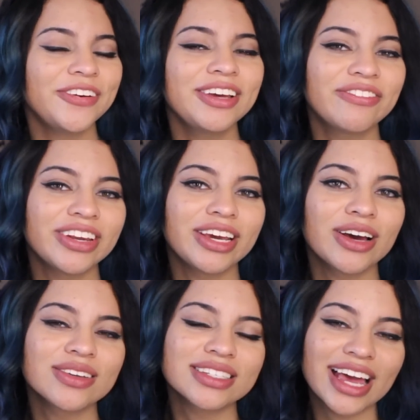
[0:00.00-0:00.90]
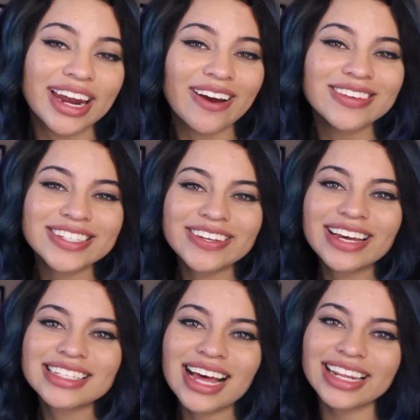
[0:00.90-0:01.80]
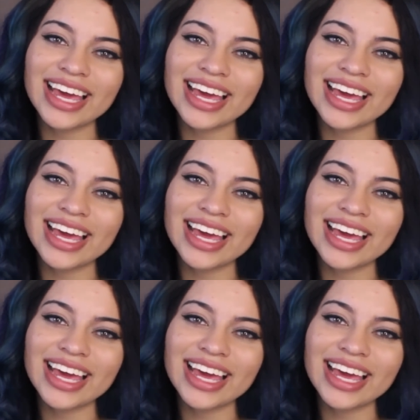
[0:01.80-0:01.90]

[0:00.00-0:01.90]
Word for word: Week videos and I will see you guys out